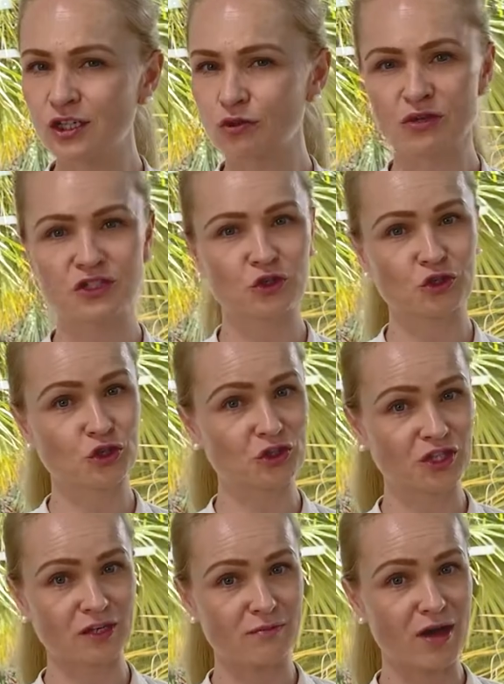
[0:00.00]
researchers
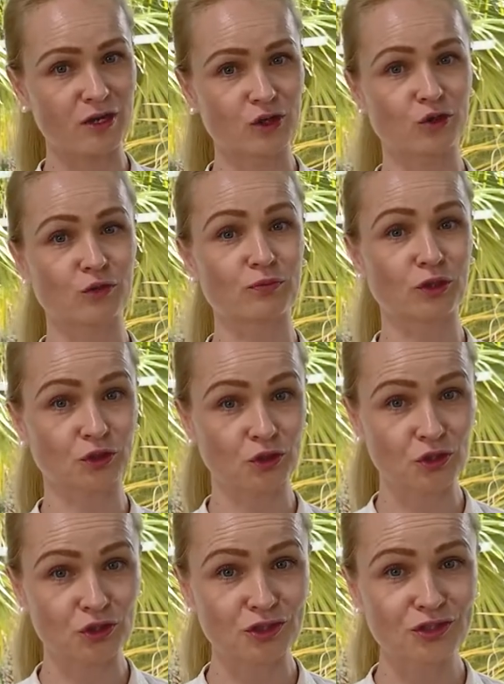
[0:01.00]
and medical
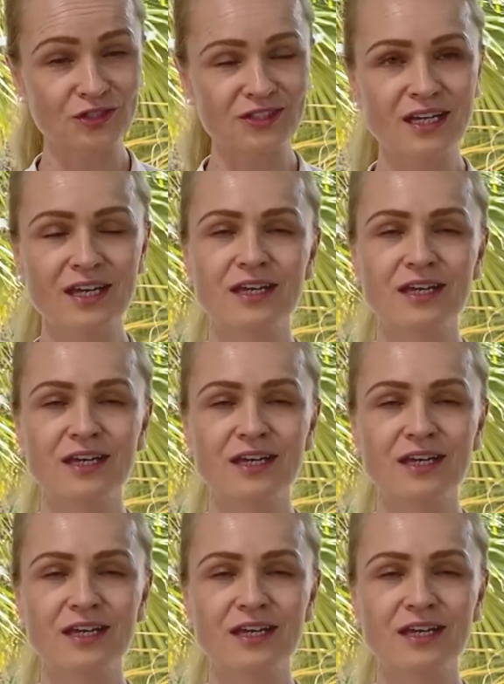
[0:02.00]
practitioners,